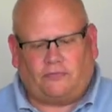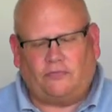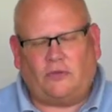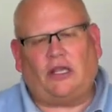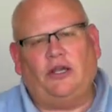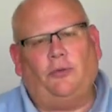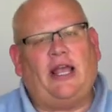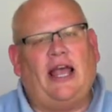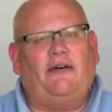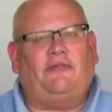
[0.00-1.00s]
Here we
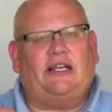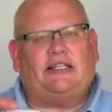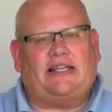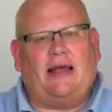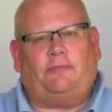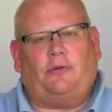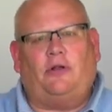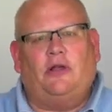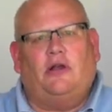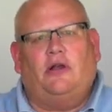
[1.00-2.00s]
have an example
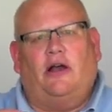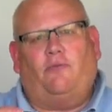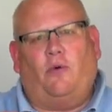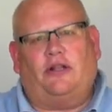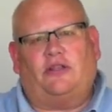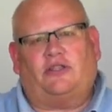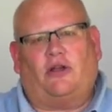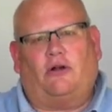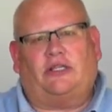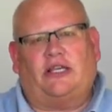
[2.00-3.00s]
of one of the
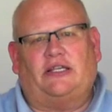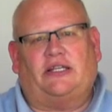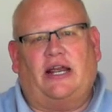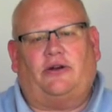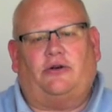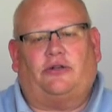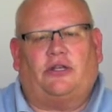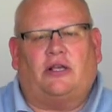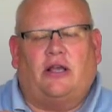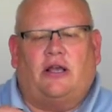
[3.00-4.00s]
SAL-T standards.
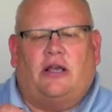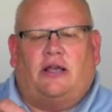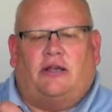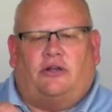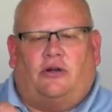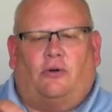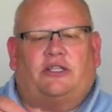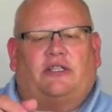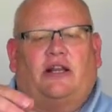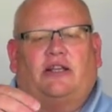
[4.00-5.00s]
Notice
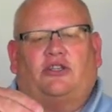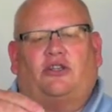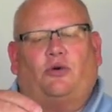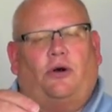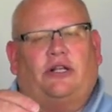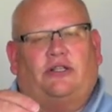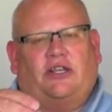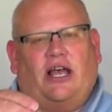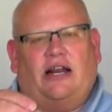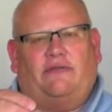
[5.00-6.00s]
that it's stored
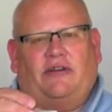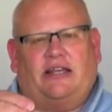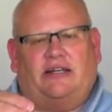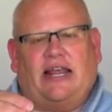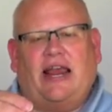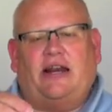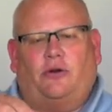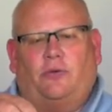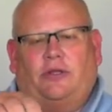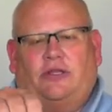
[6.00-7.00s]
inside of a container
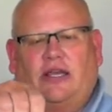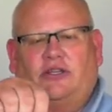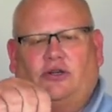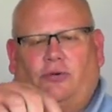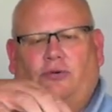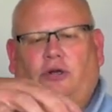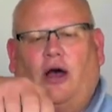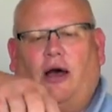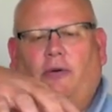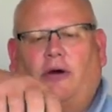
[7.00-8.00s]
with a screw
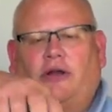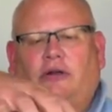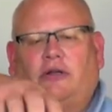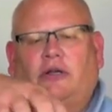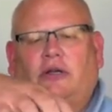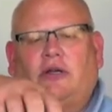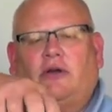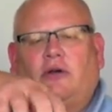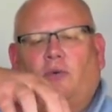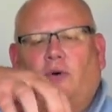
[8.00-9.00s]
top on it.
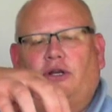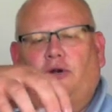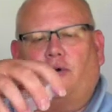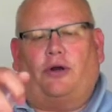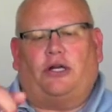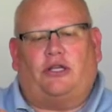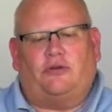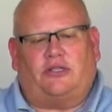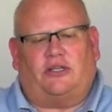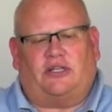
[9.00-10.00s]
When you're going to use
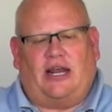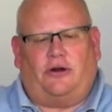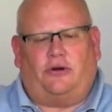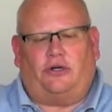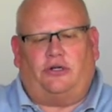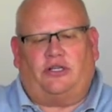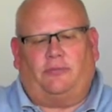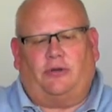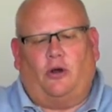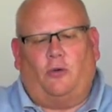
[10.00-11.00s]
the standard, you
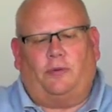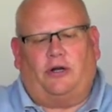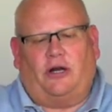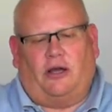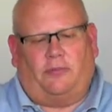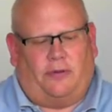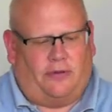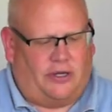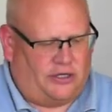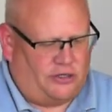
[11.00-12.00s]
simply open it up
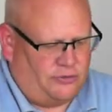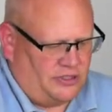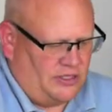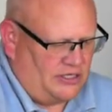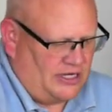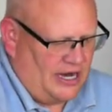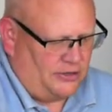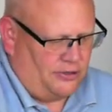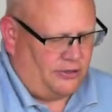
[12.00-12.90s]
and use the standard.